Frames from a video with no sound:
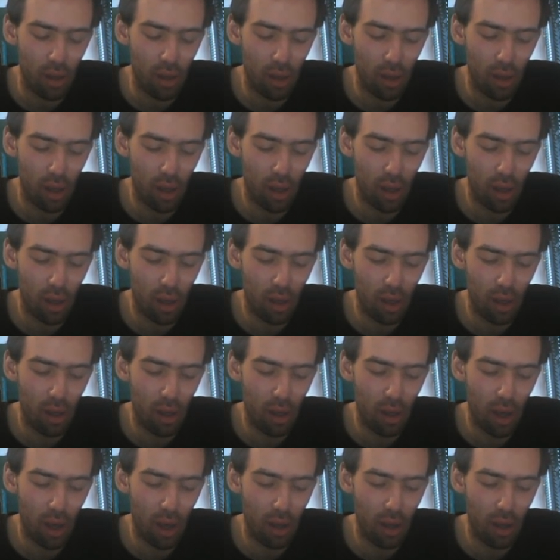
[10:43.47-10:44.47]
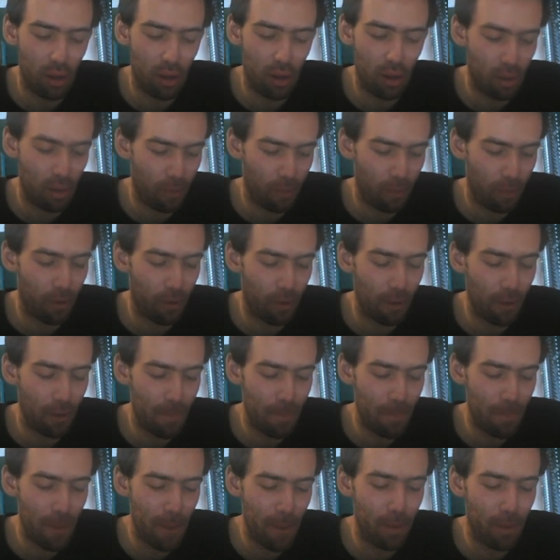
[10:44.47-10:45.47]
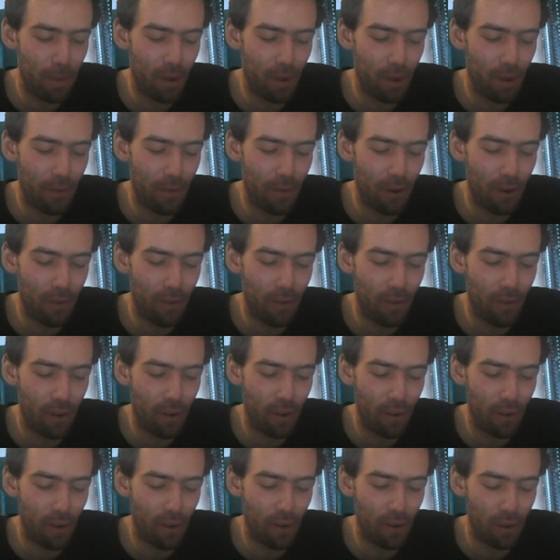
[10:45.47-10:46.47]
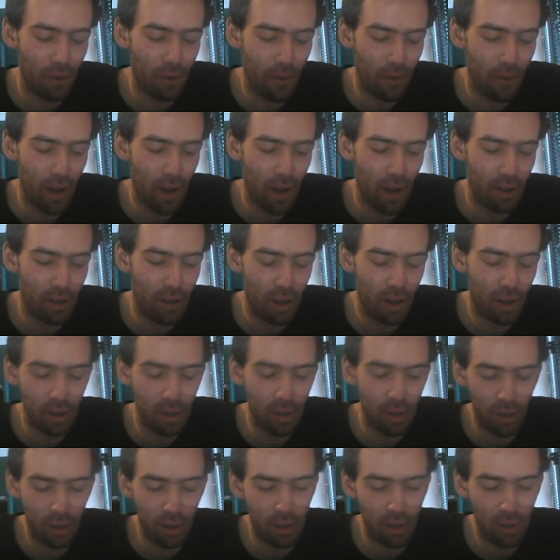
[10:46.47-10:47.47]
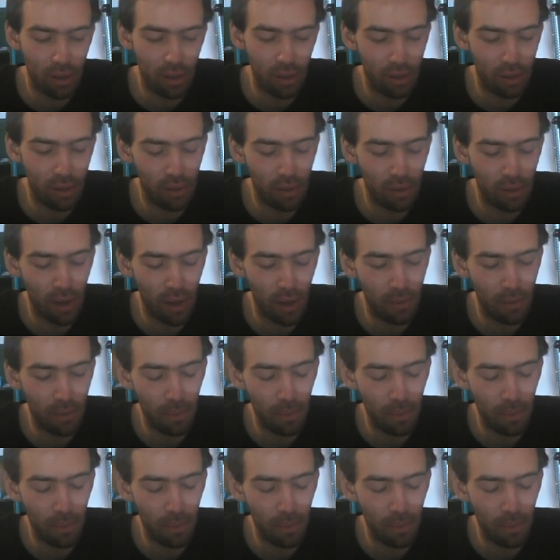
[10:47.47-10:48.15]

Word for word: uh, and for the people of, of, of, of the fire there are degrees right